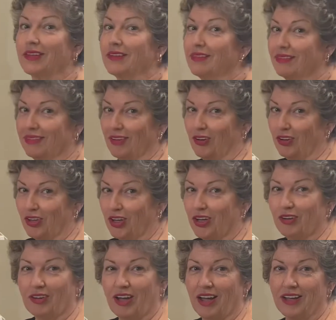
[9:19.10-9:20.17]
There you
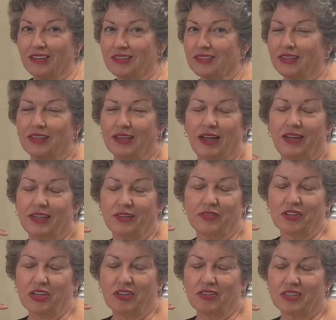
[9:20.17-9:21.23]
go, guys. See, I never
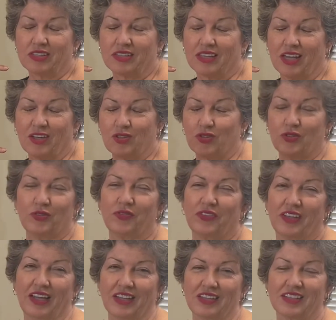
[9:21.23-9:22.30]
know the schedule.
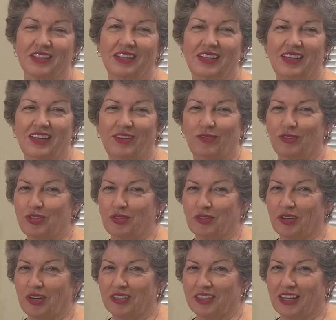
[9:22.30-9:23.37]
Yes, we'll do it
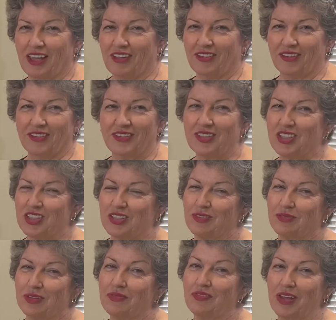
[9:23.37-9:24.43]
all together, which is the
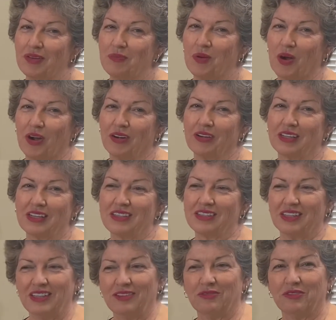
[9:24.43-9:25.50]
fun part, because
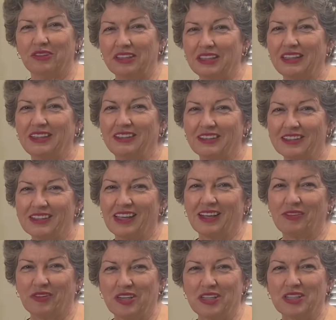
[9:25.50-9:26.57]
then it really looks like
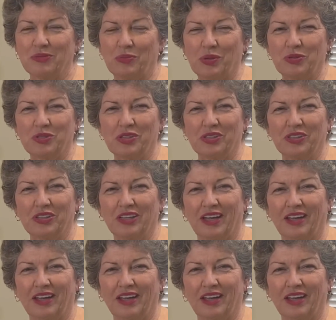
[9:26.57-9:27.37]
what it's supposed to look like.